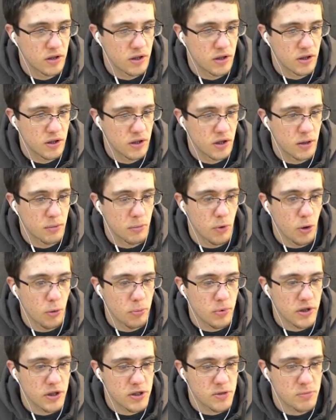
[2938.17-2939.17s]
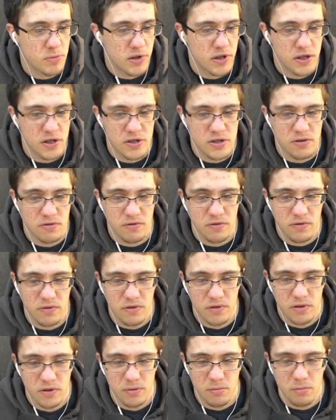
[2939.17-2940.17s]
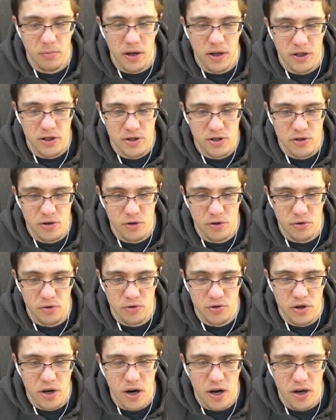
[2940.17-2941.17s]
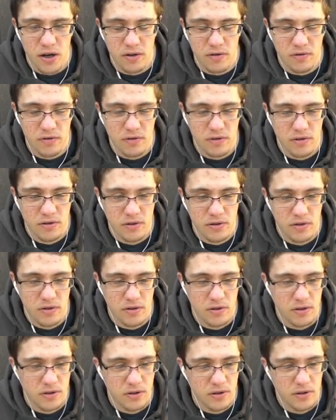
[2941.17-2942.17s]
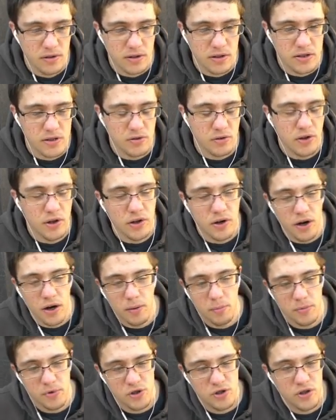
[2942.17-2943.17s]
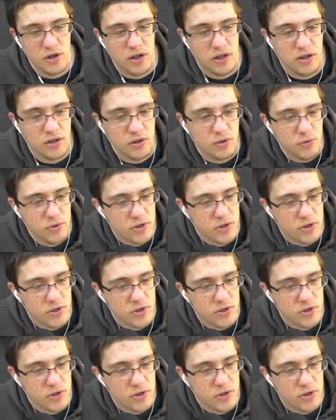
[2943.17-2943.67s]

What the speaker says: I'm hoping it's because of my external drive. Because later on I'm going to try and do it to